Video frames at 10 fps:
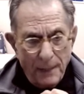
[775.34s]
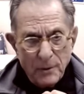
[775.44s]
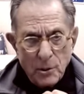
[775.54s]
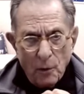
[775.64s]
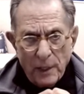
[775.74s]
name
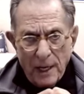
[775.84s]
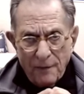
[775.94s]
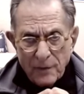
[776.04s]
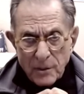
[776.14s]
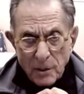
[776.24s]
of Joni
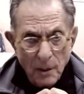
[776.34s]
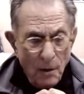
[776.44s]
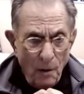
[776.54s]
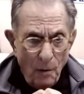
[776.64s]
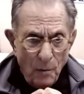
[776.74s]
Evans,
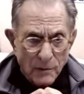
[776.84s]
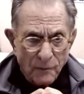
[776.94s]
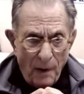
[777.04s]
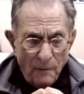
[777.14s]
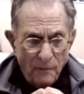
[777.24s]
who
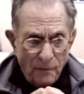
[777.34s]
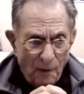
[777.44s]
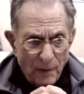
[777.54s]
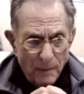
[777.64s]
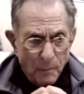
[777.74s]
was a uh,
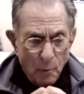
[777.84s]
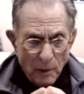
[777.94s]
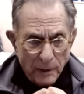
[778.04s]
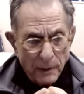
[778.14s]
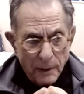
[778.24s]
very
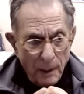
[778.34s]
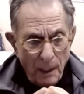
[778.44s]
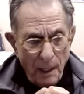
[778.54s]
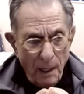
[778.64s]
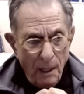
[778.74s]
important
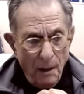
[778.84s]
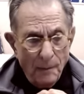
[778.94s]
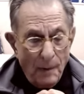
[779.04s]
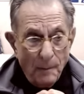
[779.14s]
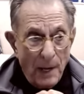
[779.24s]

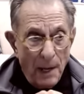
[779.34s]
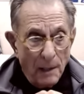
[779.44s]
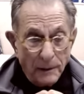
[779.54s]
um, a